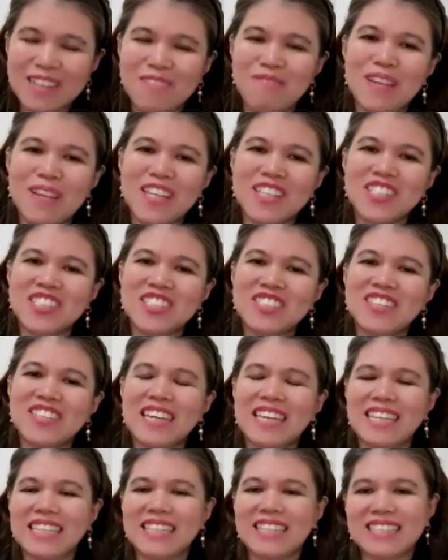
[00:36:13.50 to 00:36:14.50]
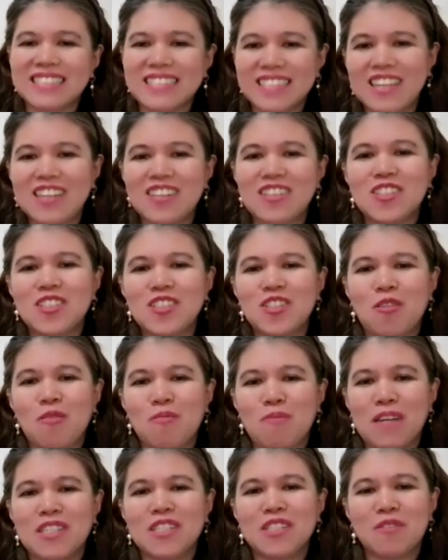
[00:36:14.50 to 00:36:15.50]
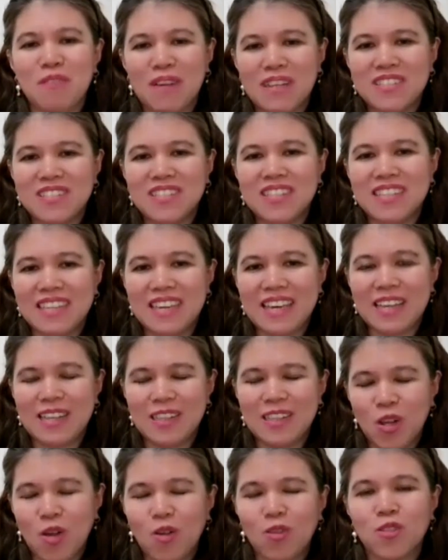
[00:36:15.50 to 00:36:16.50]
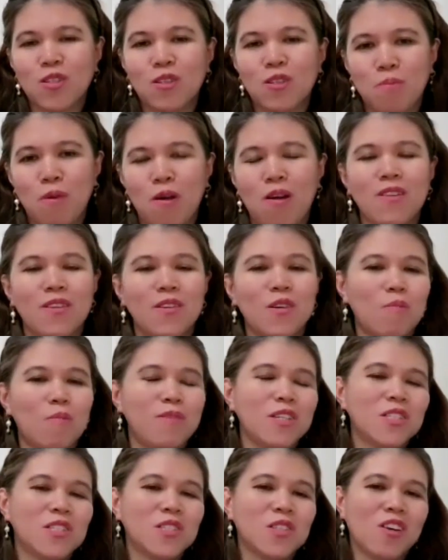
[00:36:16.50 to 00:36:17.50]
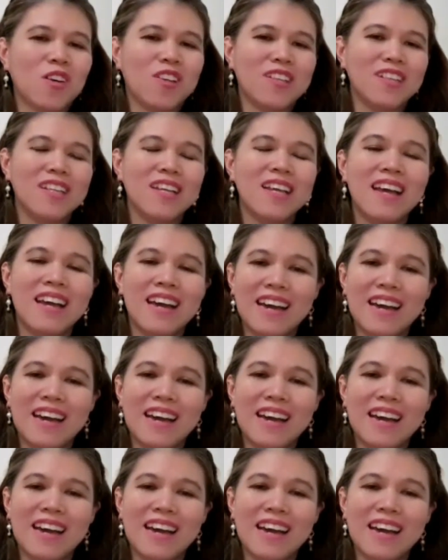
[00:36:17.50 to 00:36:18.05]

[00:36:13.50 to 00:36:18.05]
God bless you, and thank you so much once again, Dr. Paul Robertson.